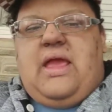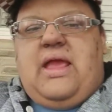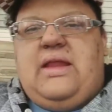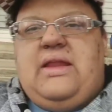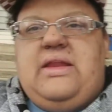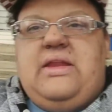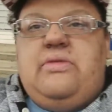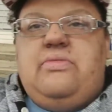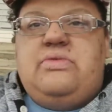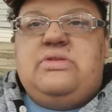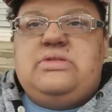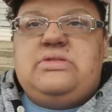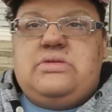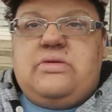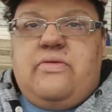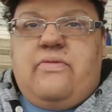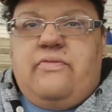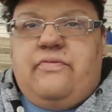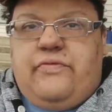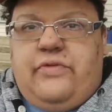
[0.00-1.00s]
And it
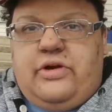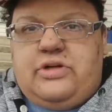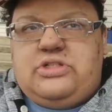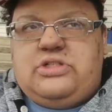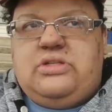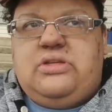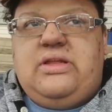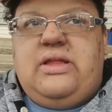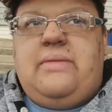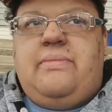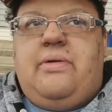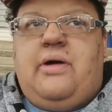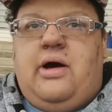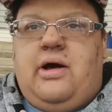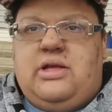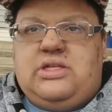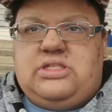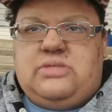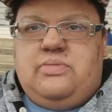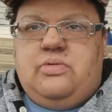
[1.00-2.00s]
was virtually
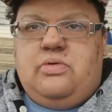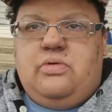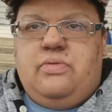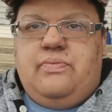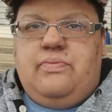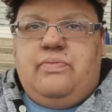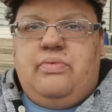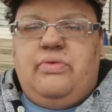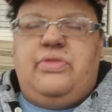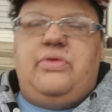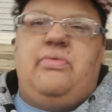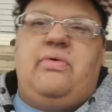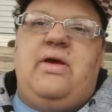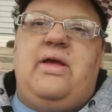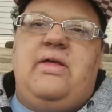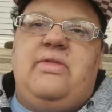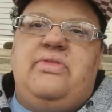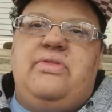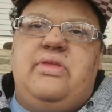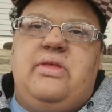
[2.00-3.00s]
impossible with the
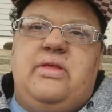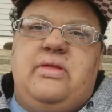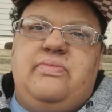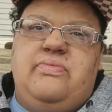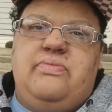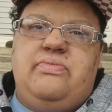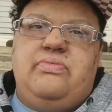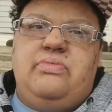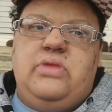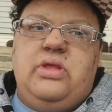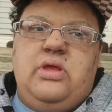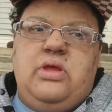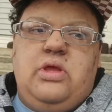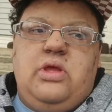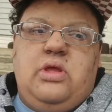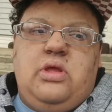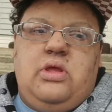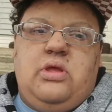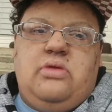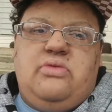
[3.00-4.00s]
way that
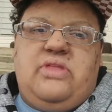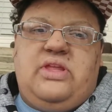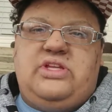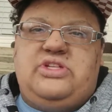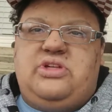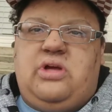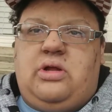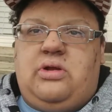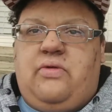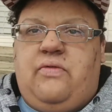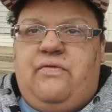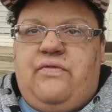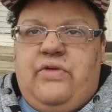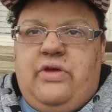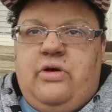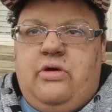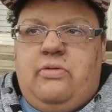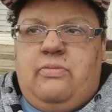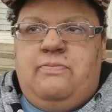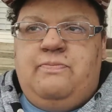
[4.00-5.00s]
they shot on
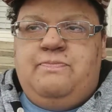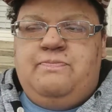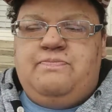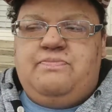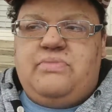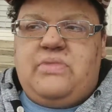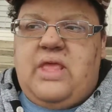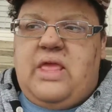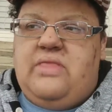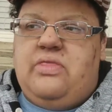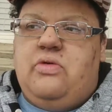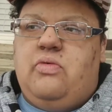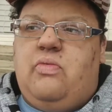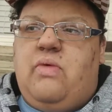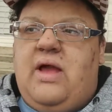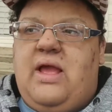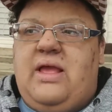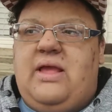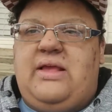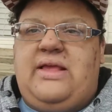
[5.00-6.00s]
film and the
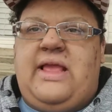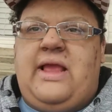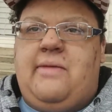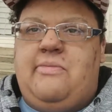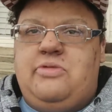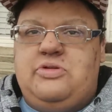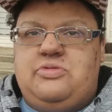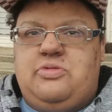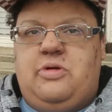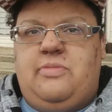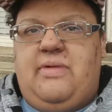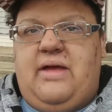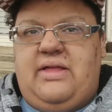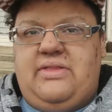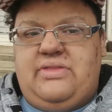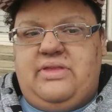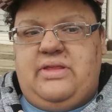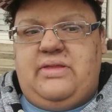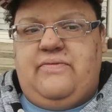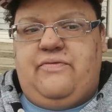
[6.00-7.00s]
way cameras were
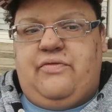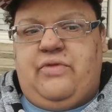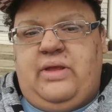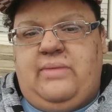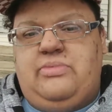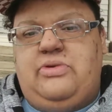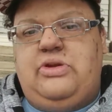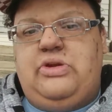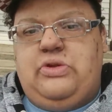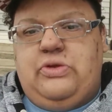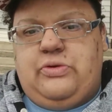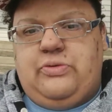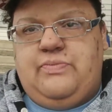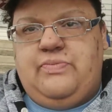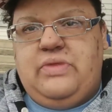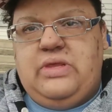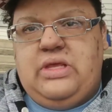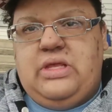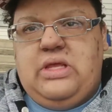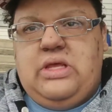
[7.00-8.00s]
back then for him to do.
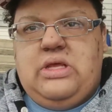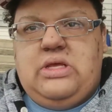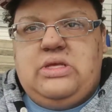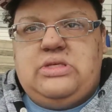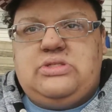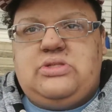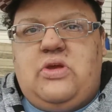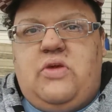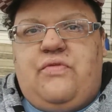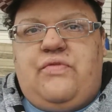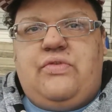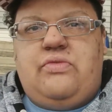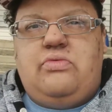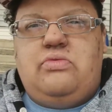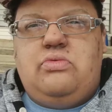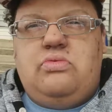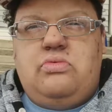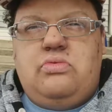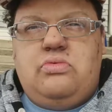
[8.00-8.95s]
So if you